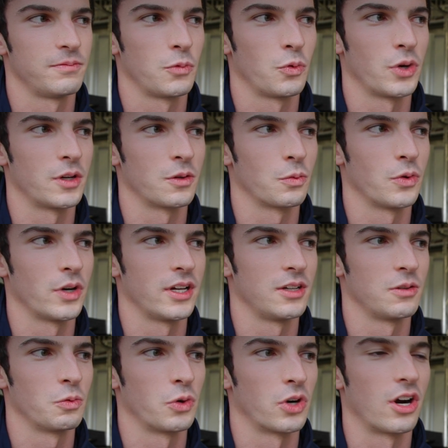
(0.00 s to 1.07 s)
what
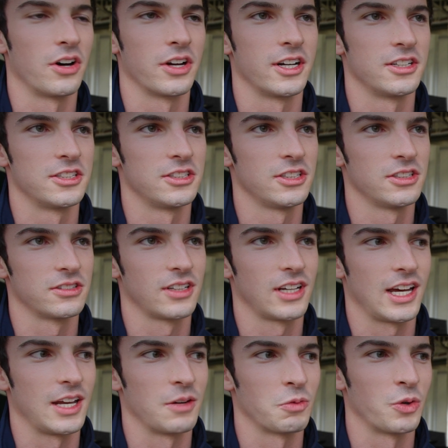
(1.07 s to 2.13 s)
we're all here to do
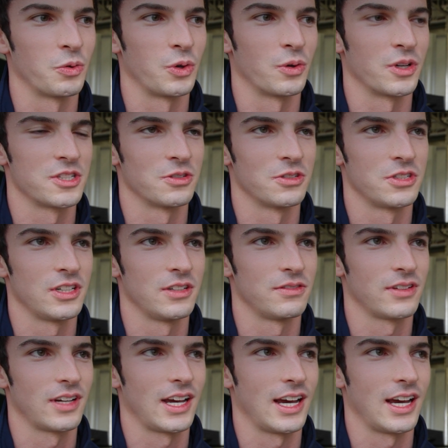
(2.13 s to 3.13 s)
and what we want to achieve.